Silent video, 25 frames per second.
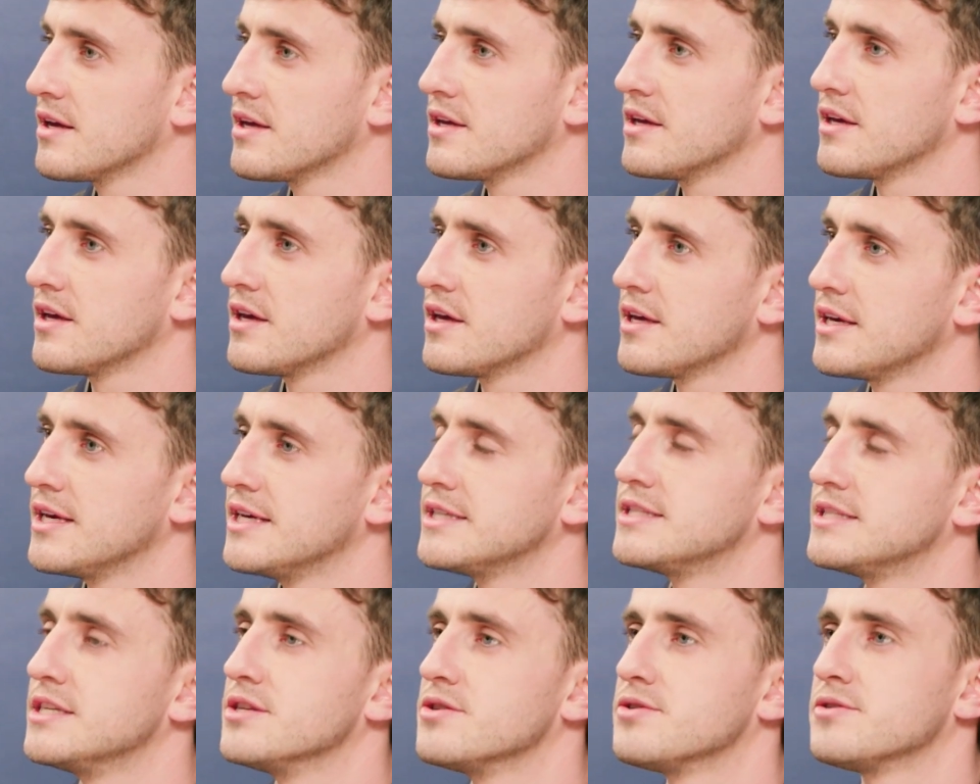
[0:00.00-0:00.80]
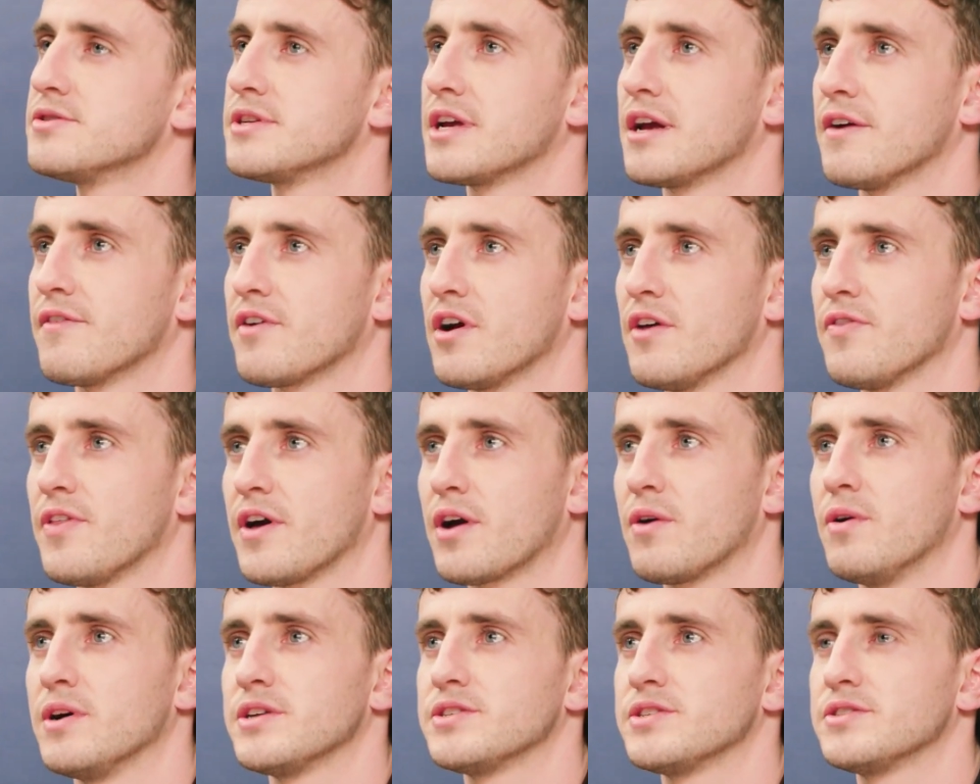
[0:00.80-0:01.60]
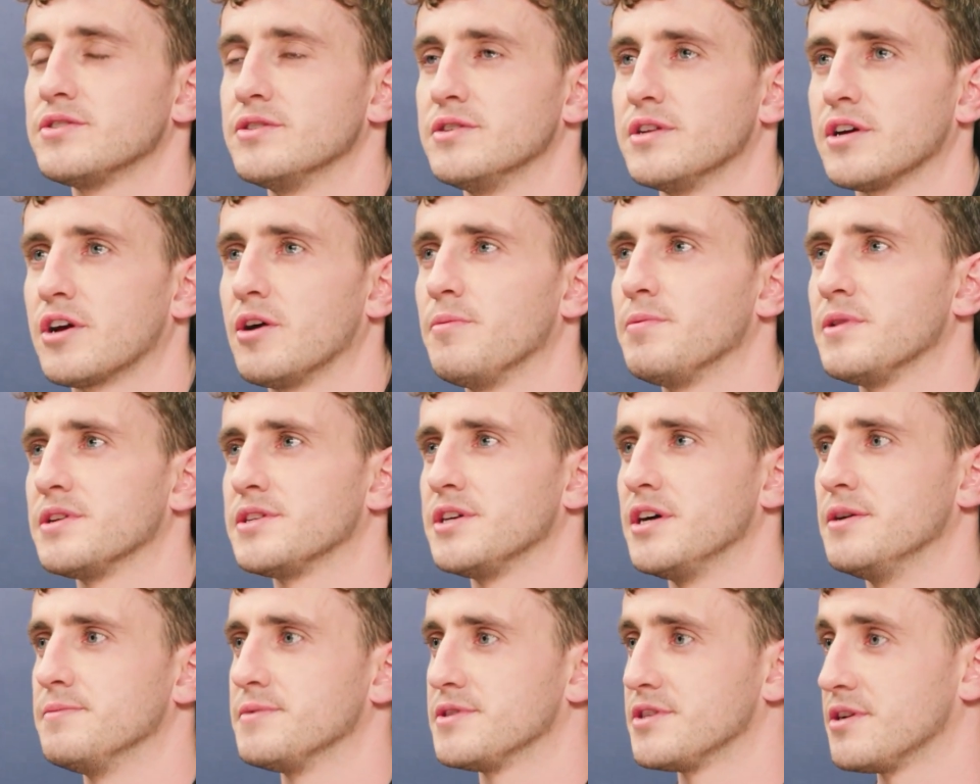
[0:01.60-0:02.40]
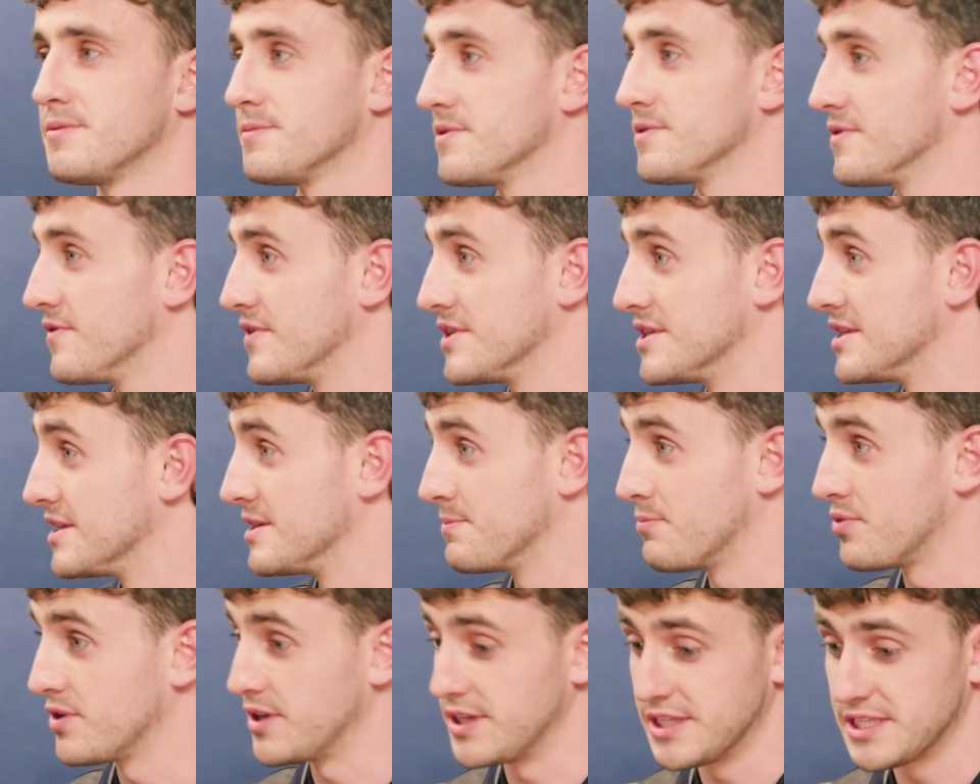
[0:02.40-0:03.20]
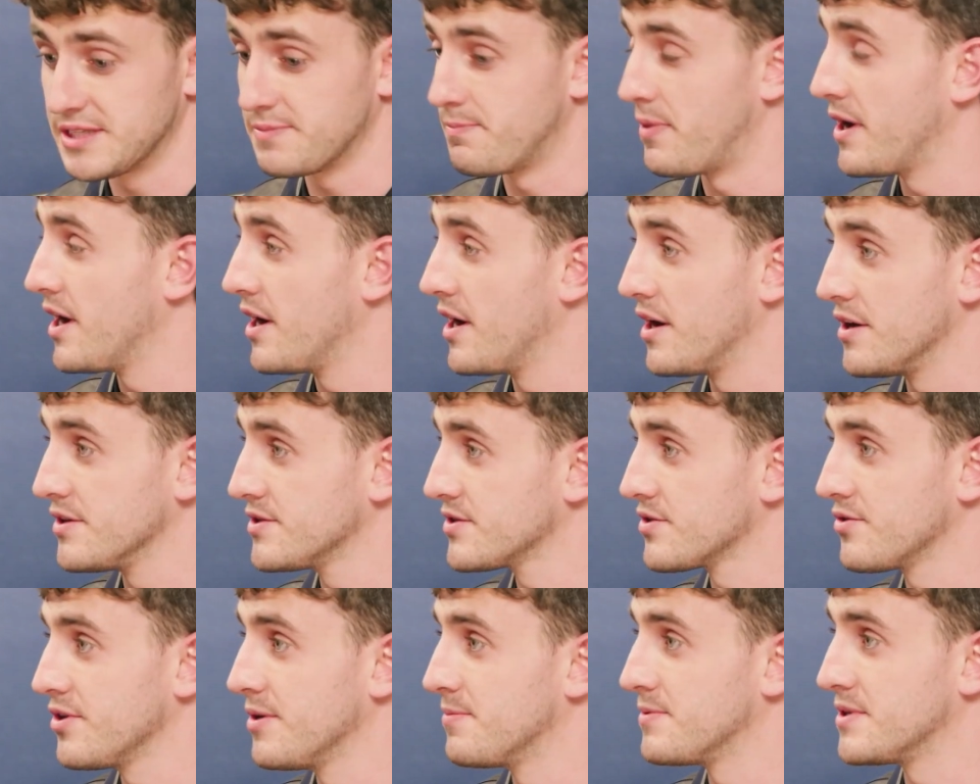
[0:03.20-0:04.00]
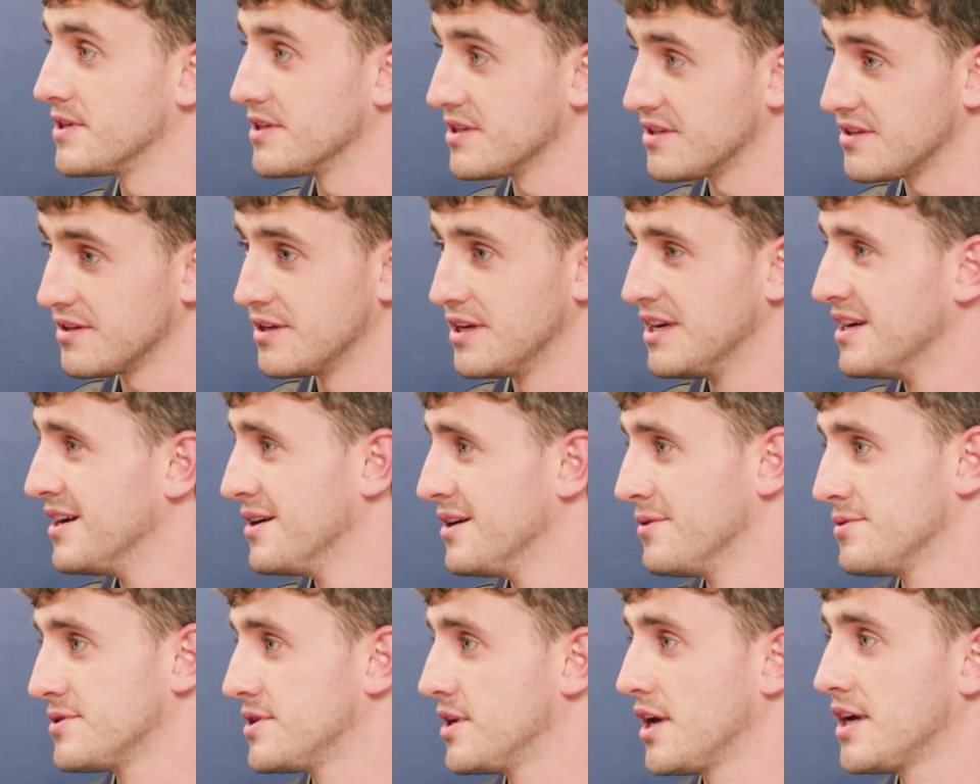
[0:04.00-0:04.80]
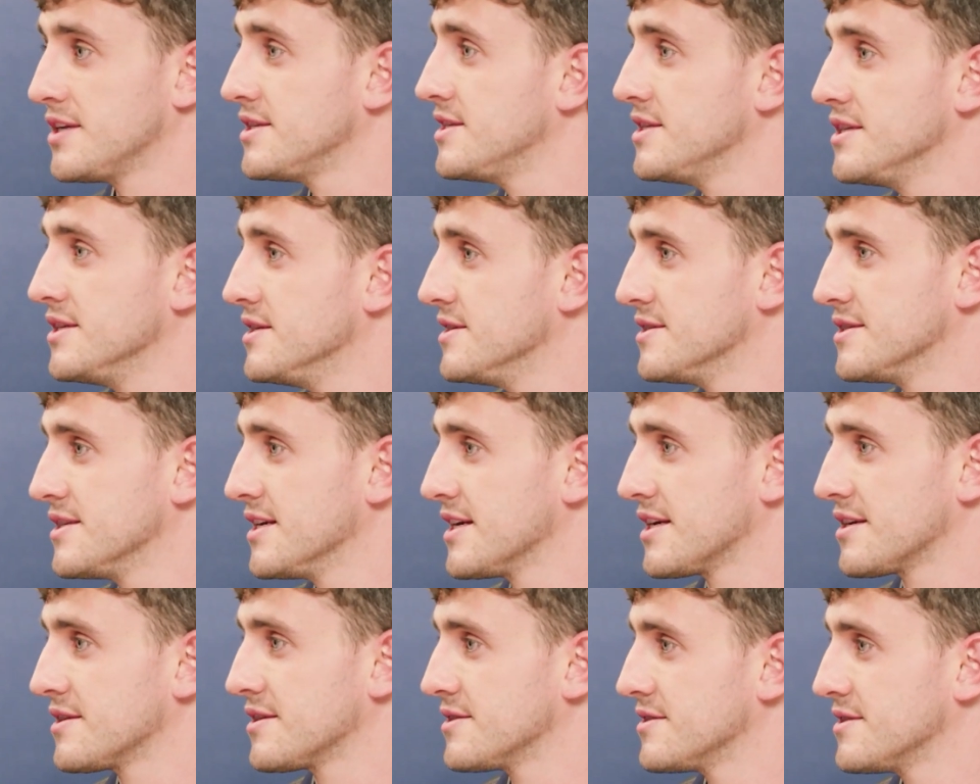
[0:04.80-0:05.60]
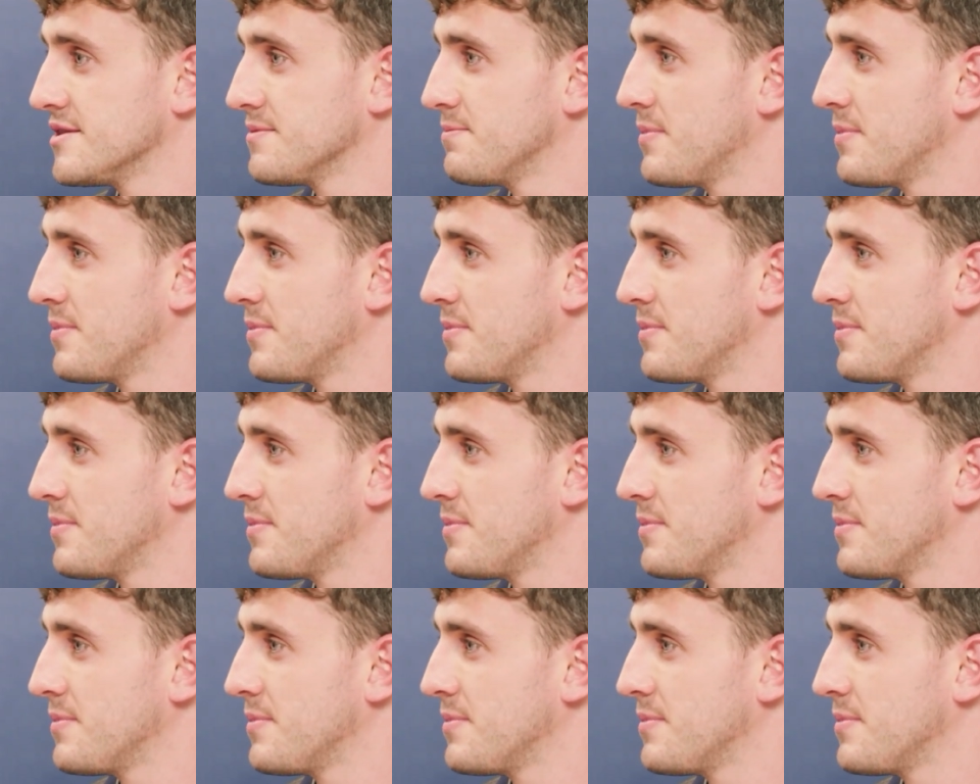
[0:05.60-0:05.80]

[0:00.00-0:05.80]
the rumored breakup to himself. Just not now, it's just difficult territory. Yeah, he said.